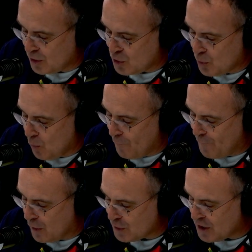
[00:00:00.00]
True or
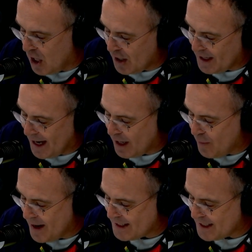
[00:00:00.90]
false, cardiac
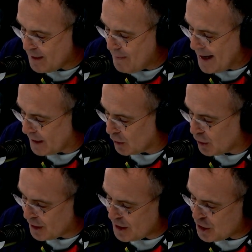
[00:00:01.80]
arrest is a
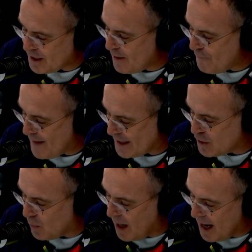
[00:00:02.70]
medical condition that affects your